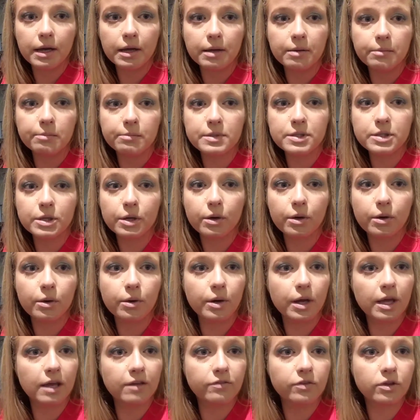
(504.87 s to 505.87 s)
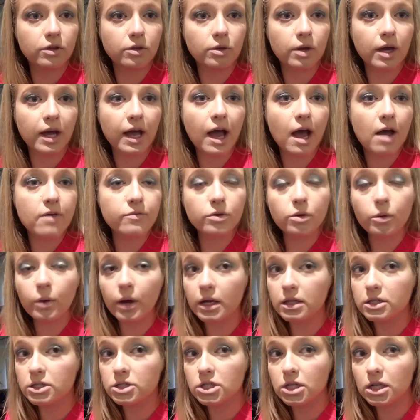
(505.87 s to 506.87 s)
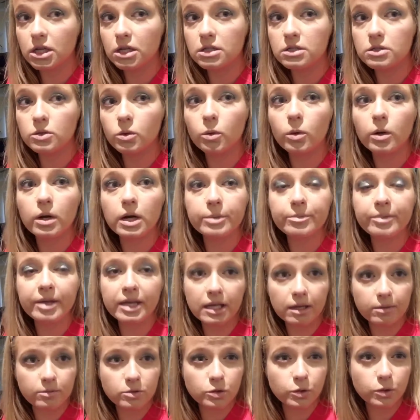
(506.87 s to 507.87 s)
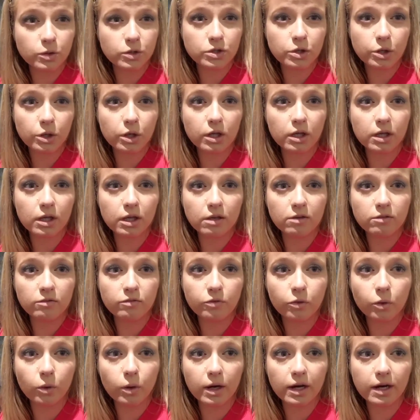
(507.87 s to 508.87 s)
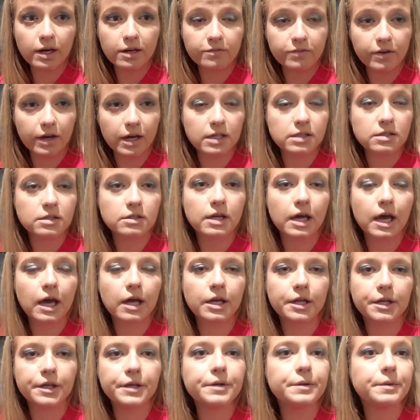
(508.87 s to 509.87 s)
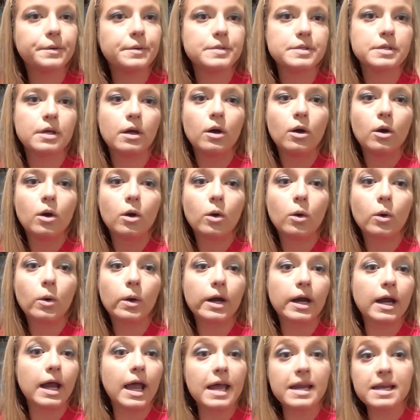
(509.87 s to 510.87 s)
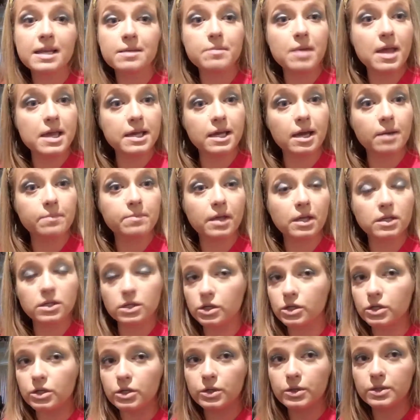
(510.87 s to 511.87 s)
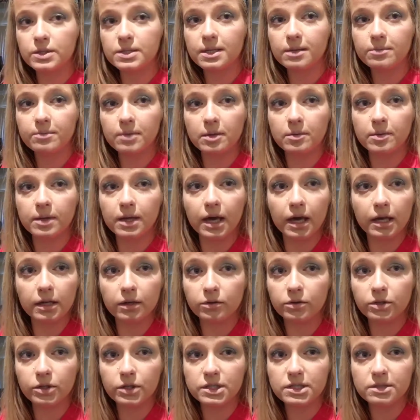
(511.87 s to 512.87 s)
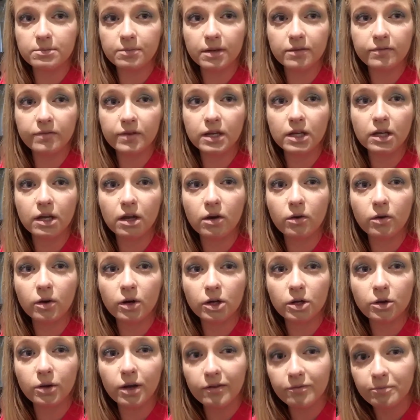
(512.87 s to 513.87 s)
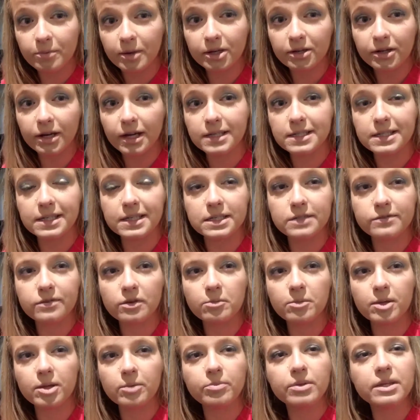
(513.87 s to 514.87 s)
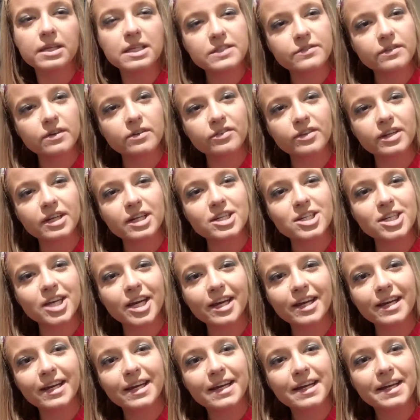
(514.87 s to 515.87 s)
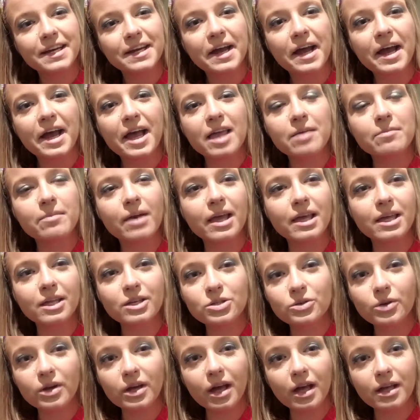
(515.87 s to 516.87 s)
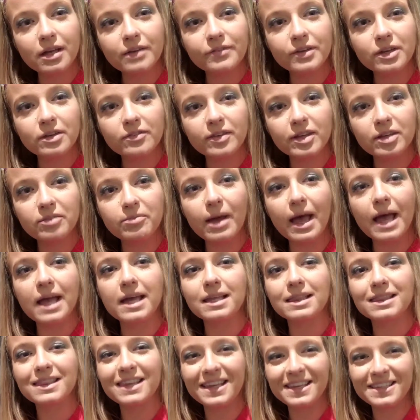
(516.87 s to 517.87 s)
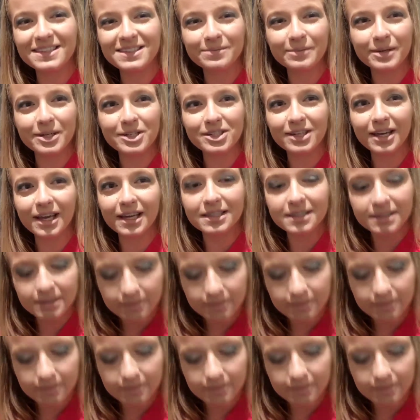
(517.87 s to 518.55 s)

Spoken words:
So if you have questions or makeup tools you're looking for advice on how to use, or any makeup that you use that maybe I don't use in my video, or you have better ideas for me, please feel free to share. I might enjoy all of your feedback. Thanks so much, guys.